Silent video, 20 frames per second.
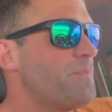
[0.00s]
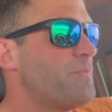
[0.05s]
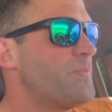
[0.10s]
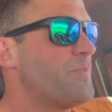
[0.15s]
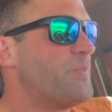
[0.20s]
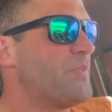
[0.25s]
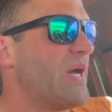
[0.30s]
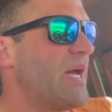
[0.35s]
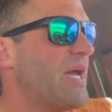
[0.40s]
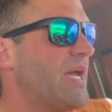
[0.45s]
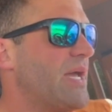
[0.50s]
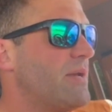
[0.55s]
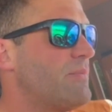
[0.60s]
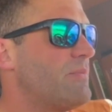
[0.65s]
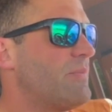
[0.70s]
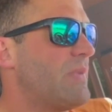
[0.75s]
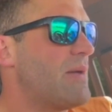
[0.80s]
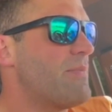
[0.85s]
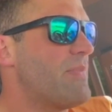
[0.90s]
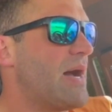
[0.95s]
But
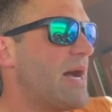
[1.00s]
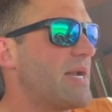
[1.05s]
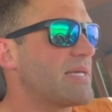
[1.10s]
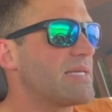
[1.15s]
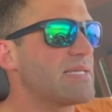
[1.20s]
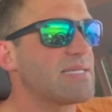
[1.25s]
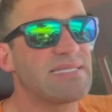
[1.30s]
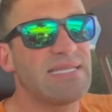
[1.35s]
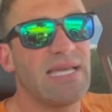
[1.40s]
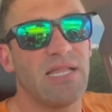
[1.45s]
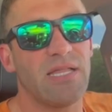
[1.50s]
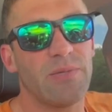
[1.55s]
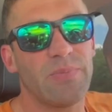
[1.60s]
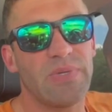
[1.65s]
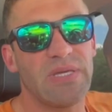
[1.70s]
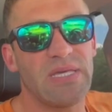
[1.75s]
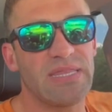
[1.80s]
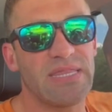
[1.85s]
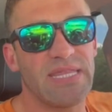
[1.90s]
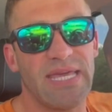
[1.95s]
my body is telling
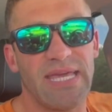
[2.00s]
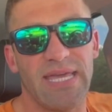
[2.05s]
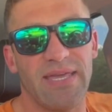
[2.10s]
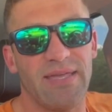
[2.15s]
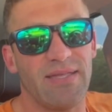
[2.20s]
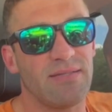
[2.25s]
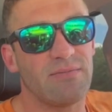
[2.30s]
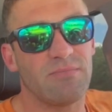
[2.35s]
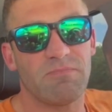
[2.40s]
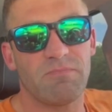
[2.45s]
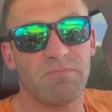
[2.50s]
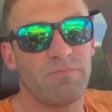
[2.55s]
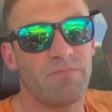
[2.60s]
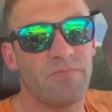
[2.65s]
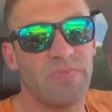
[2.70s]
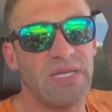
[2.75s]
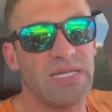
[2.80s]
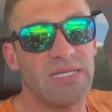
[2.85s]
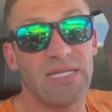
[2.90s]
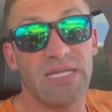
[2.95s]
me that
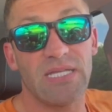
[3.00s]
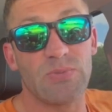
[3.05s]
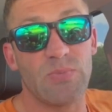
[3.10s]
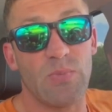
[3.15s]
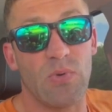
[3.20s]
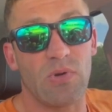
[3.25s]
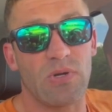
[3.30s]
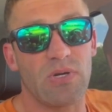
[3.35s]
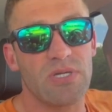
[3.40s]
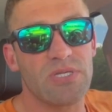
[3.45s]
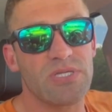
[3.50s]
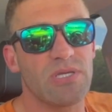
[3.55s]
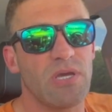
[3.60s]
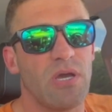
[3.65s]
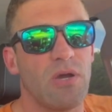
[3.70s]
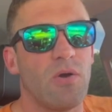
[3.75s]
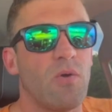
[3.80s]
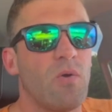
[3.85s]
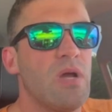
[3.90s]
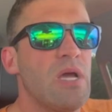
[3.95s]
it needs more.
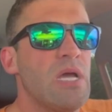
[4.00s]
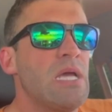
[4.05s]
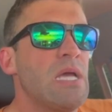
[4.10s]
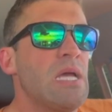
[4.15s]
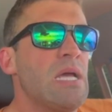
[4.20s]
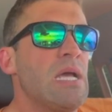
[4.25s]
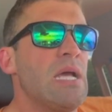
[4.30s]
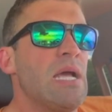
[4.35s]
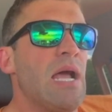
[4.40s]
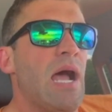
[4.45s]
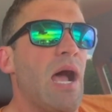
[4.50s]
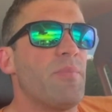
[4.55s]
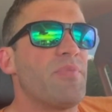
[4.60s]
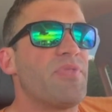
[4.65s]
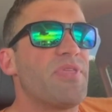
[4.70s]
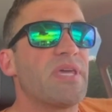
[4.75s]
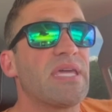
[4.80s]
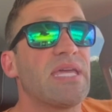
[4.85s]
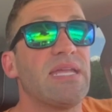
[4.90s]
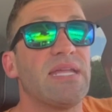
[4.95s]
So I'm
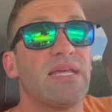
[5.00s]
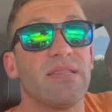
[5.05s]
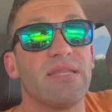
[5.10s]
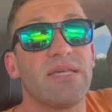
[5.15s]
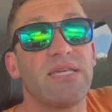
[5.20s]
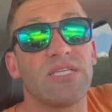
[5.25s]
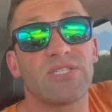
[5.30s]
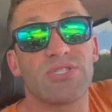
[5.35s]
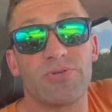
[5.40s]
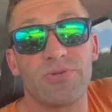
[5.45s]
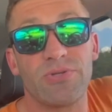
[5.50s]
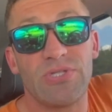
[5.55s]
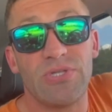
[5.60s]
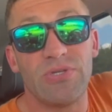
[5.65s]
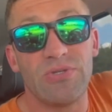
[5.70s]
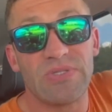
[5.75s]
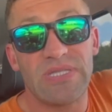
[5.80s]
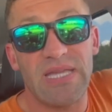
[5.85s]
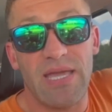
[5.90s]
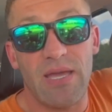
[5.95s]
thinking at least through
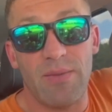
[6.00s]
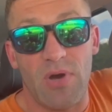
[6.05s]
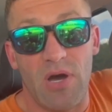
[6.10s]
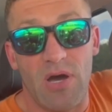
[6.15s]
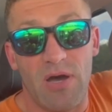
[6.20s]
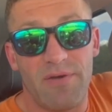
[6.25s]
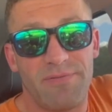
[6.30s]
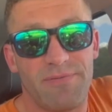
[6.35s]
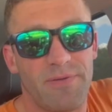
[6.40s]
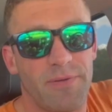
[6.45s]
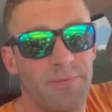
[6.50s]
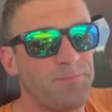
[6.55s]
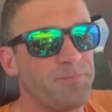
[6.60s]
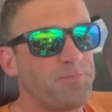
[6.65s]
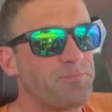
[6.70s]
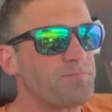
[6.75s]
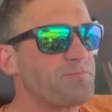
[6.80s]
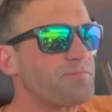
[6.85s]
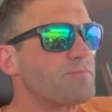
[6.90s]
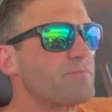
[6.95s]
Tuesday I'm off,
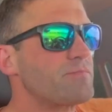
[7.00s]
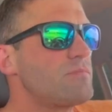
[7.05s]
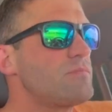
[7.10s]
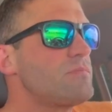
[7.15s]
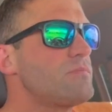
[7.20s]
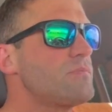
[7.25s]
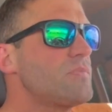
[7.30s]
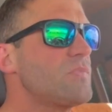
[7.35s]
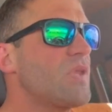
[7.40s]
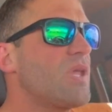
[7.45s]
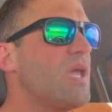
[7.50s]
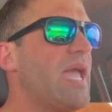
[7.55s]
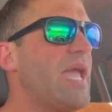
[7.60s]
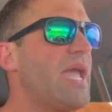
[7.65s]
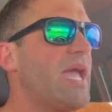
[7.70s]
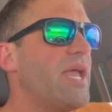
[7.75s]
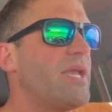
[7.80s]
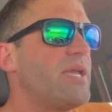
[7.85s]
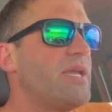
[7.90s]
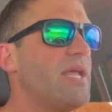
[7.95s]

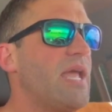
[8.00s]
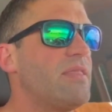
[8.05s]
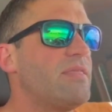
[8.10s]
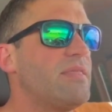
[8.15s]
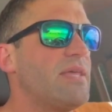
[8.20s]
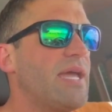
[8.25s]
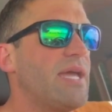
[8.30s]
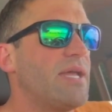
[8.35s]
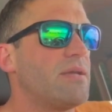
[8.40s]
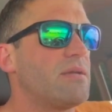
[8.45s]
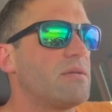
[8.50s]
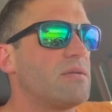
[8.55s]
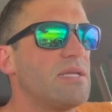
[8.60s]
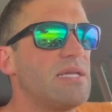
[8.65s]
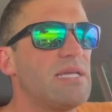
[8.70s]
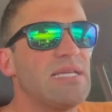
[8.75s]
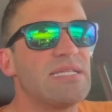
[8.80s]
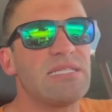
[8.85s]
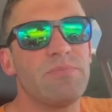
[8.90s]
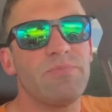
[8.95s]
and then
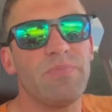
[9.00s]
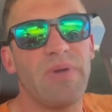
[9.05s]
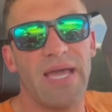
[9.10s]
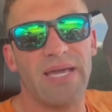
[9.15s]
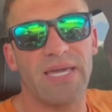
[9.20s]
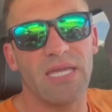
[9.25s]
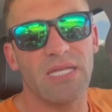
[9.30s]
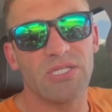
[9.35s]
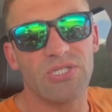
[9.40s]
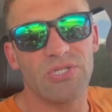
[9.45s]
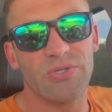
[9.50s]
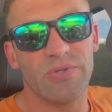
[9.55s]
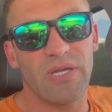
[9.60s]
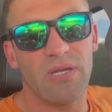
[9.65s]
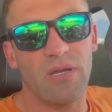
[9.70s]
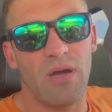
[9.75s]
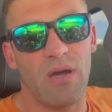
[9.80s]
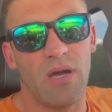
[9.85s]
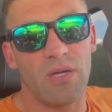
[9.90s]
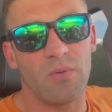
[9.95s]
easing back into
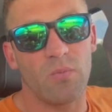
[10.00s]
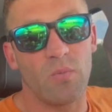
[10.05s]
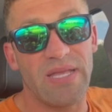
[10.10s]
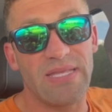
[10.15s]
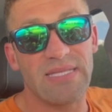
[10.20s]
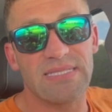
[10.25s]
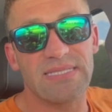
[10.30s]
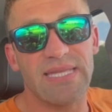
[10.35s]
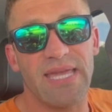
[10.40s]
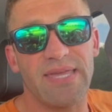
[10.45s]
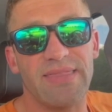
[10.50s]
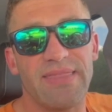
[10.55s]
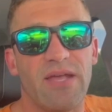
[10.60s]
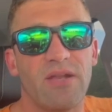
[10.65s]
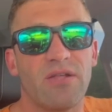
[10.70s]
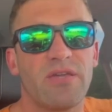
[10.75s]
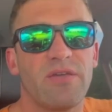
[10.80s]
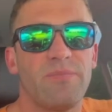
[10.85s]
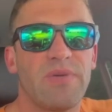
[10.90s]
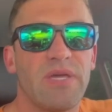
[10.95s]
it on Wednesday.
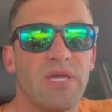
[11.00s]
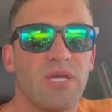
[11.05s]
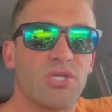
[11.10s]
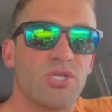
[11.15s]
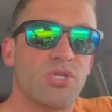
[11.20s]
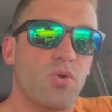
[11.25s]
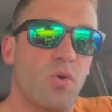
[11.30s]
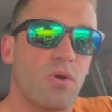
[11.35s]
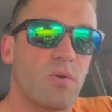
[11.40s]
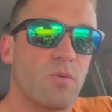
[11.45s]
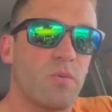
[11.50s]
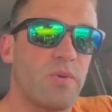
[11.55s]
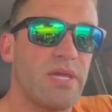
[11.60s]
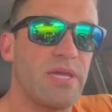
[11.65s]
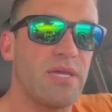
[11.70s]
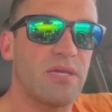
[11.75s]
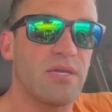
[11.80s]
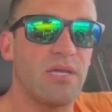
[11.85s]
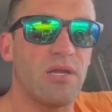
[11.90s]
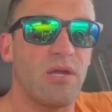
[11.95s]
That'll give me a short
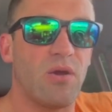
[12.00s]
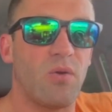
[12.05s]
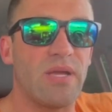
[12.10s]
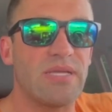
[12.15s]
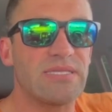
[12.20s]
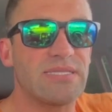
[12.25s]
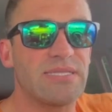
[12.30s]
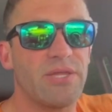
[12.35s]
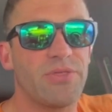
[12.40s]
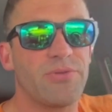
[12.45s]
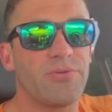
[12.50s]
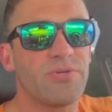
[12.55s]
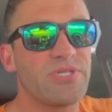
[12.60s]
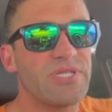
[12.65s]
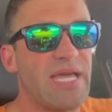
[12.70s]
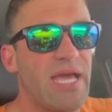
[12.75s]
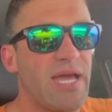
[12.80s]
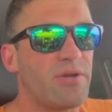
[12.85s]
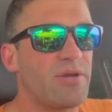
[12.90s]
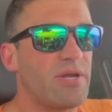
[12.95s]
week, you know, Wednesday through
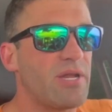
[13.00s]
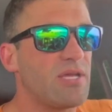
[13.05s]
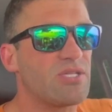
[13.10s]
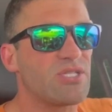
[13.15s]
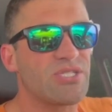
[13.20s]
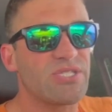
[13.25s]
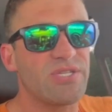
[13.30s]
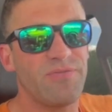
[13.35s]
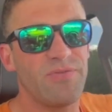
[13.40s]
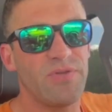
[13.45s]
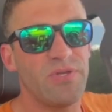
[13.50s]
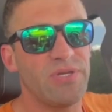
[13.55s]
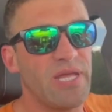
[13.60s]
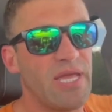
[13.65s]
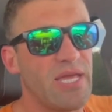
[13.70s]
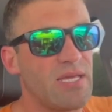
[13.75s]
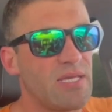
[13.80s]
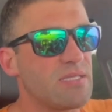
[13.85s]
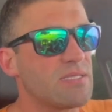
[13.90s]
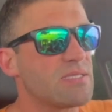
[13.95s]
Saturday, just a few
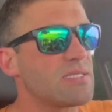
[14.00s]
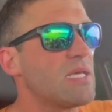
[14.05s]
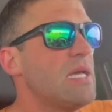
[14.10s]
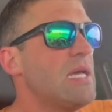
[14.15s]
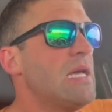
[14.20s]
days.